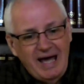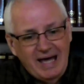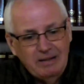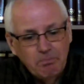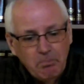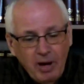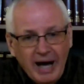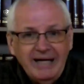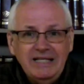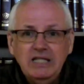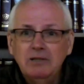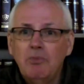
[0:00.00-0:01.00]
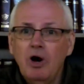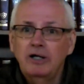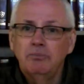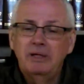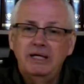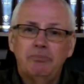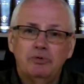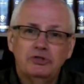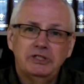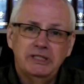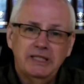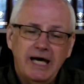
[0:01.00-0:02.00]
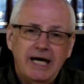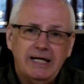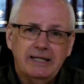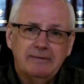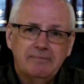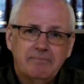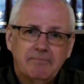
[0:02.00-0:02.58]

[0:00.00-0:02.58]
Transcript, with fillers: and bind them on people today.